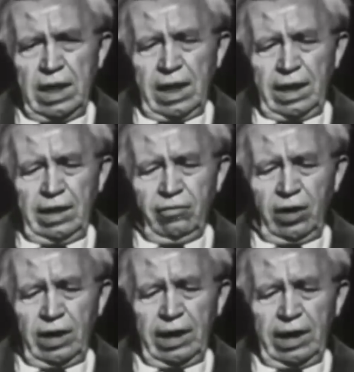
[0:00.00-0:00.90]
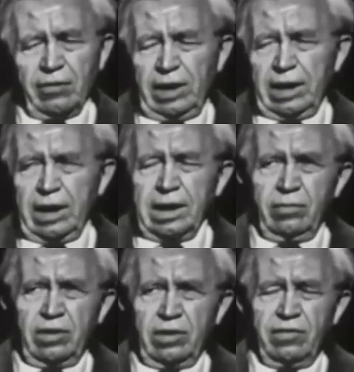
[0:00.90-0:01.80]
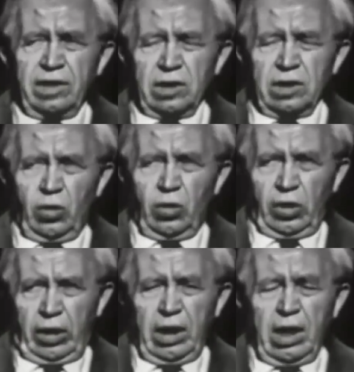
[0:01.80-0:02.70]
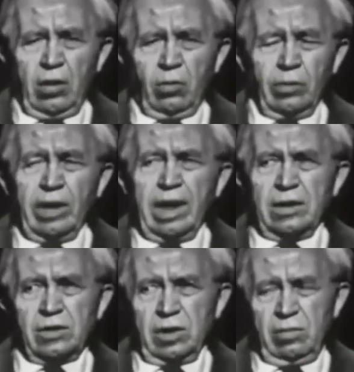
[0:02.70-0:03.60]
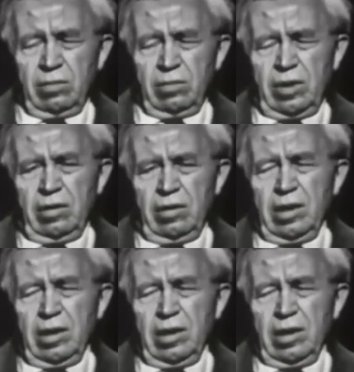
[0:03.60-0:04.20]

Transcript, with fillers: I lived on literally nothing but fish and water. Well, we had some. Uh...